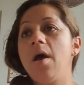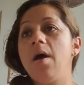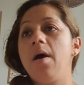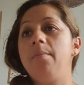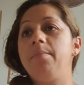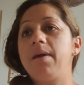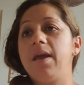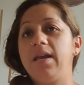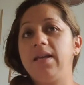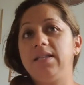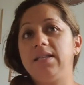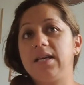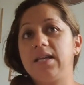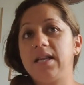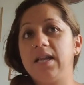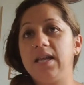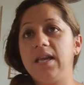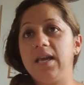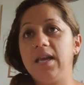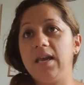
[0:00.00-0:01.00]

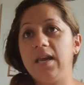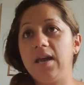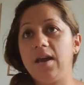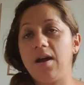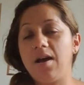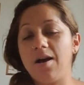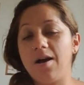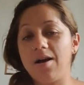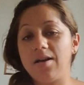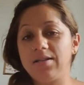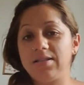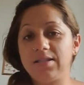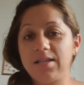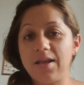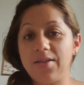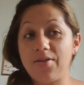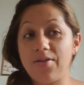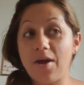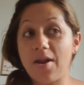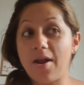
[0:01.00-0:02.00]
basically
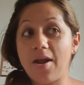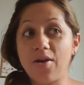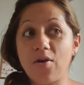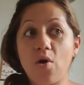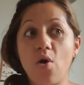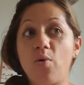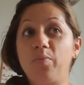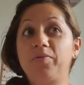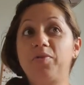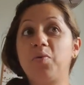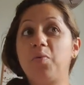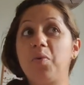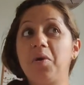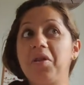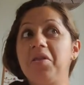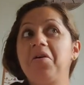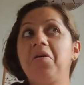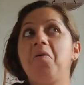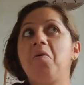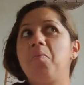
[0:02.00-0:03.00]
said that I coped
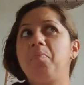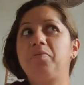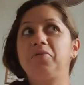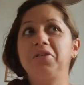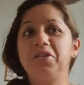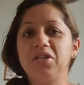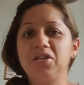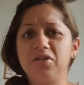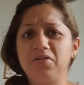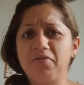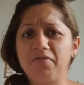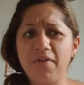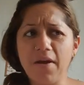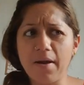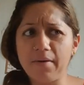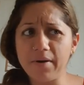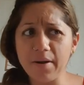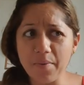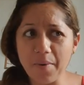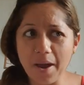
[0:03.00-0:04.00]
with the whole procedure
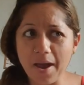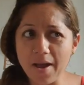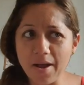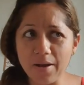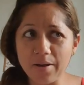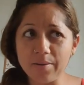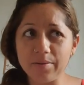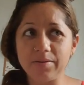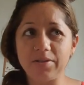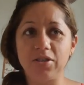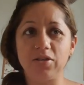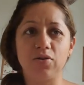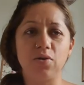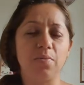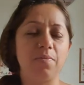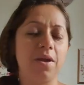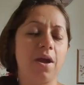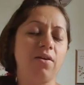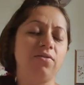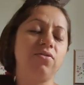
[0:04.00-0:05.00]
very well. She
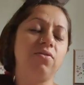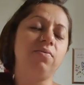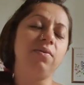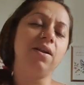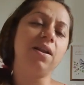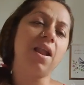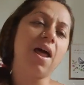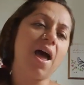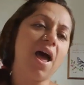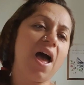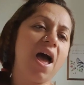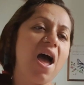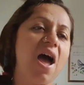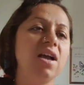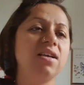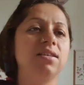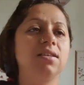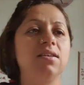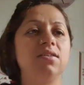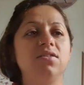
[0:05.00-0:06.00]
told me how to
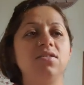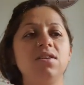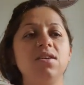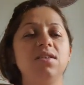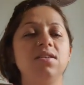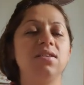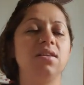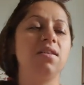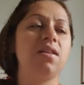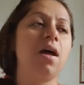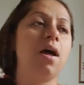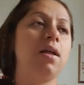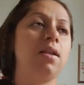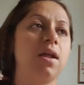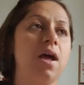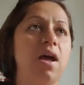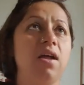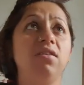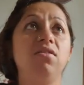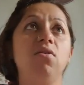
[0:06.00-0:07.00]
relax and this and that, and
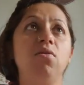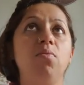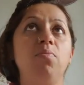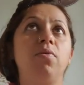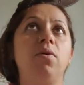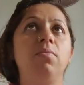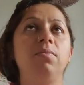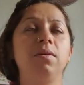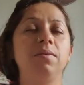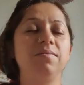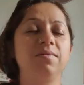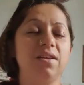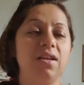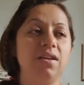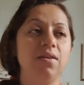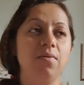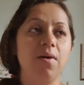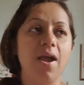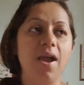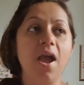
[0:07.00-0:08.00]
I had no problems
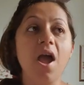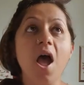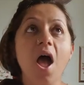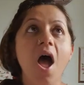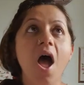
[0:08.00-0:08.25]
anyway.